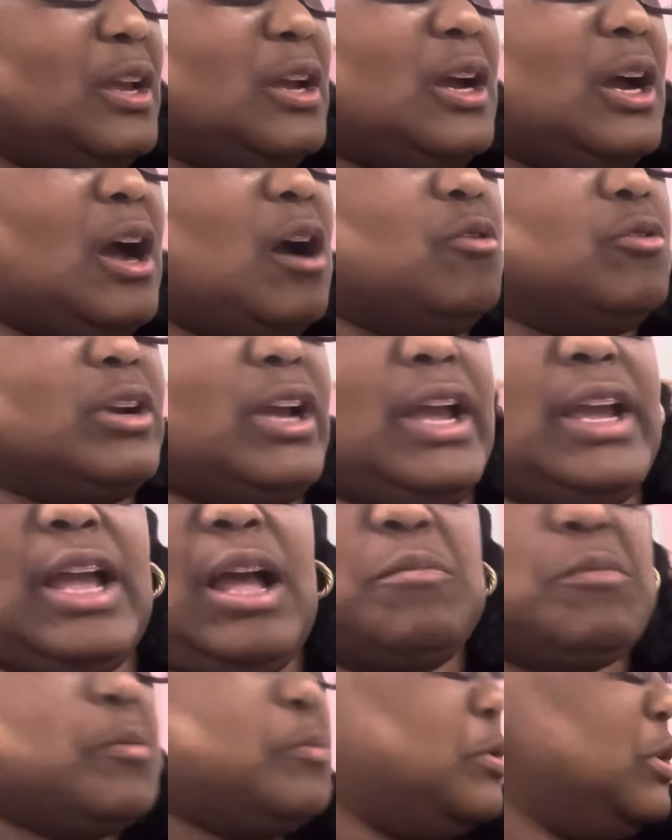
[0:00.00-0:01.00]
Okay,
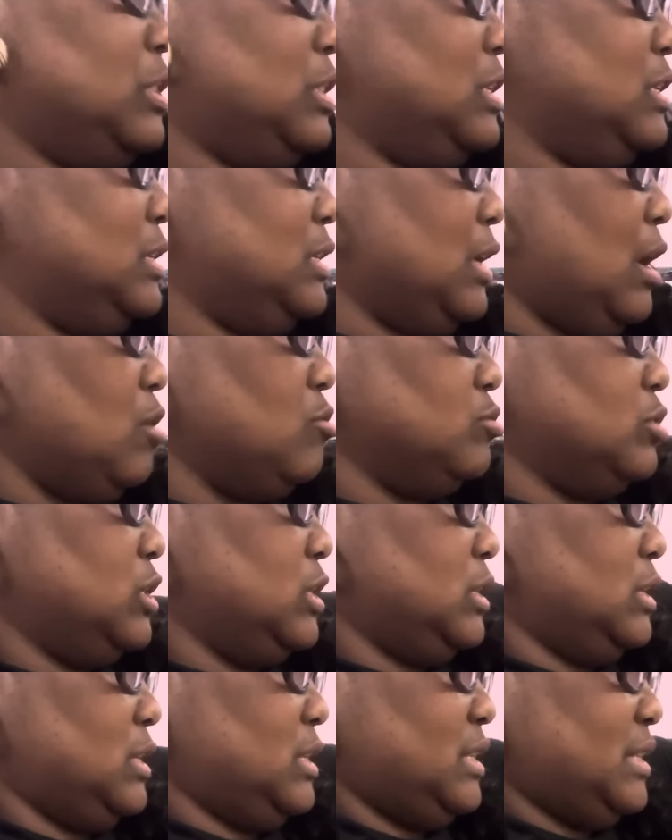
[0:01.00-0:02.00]
I'm going to put this on
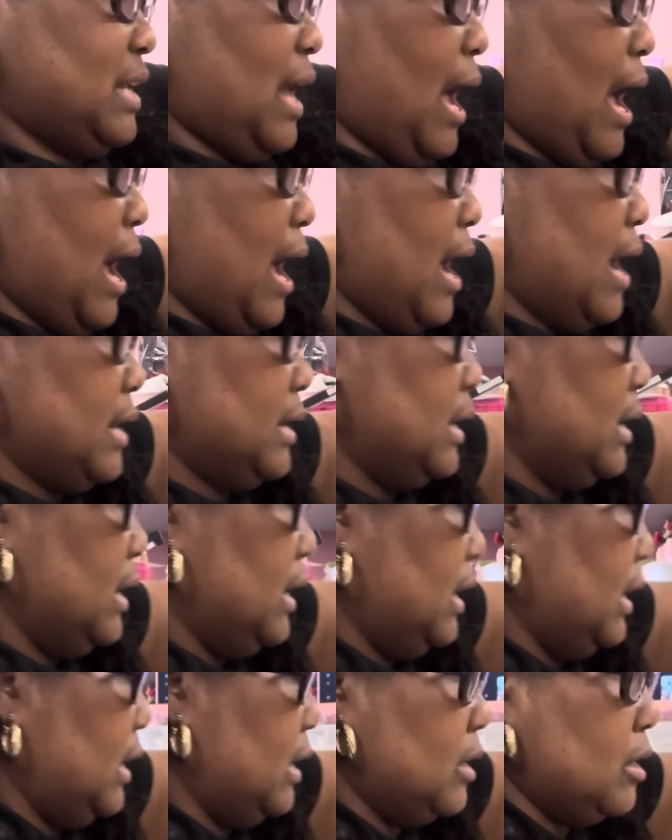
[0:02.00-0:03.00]
to the side.
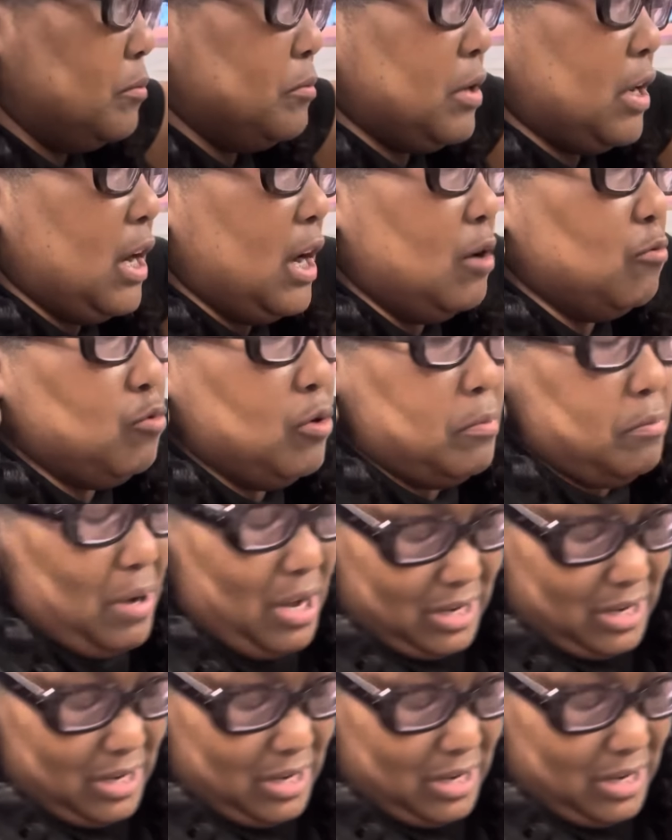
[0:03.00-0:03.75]
And I'm going to come with my